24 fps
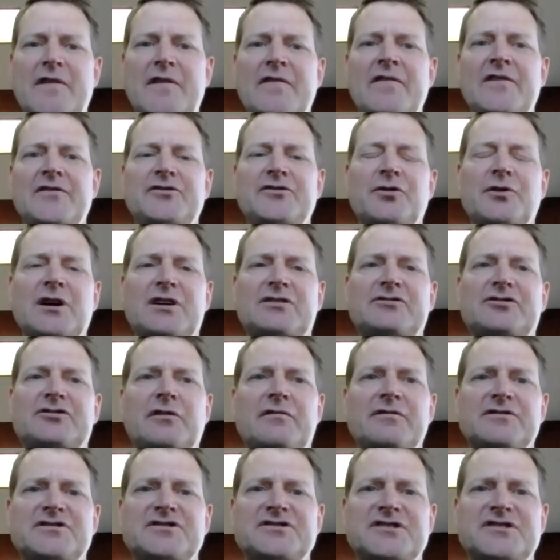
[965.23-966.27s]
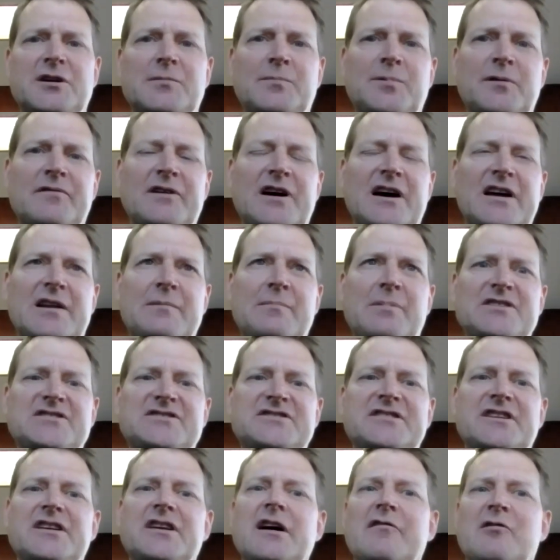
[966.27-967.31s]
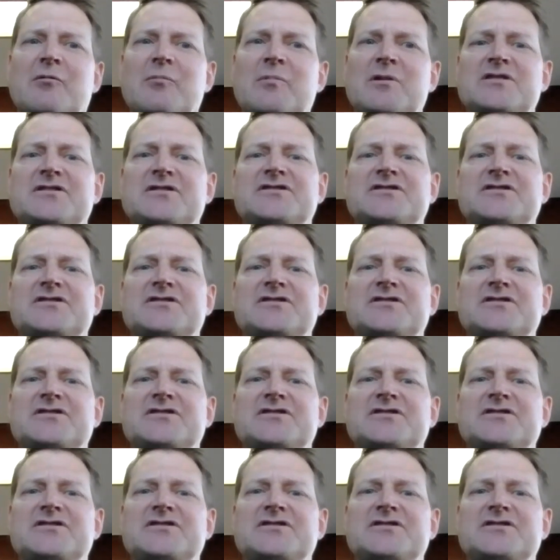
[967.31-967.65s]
than the direct services that are provided by city government.